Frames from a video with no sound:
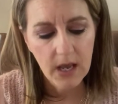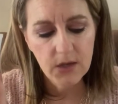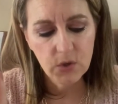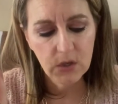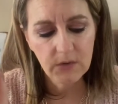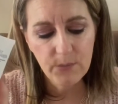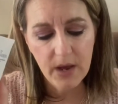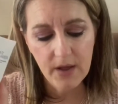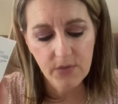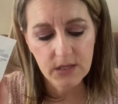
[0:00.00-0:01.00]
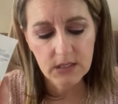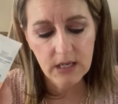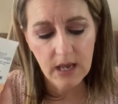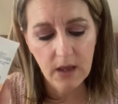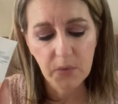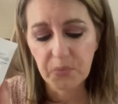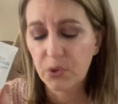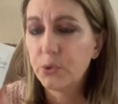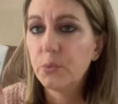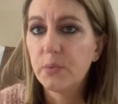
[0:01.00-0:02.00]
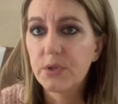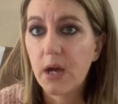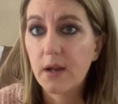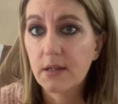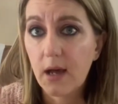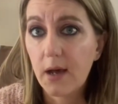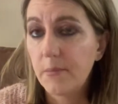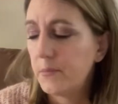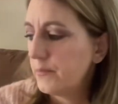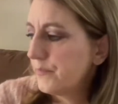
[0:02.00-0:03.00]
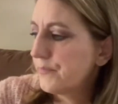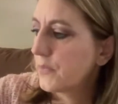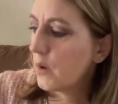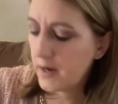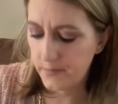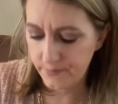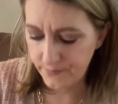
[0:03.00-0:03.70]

And you can buy this at bloom.com. Okay.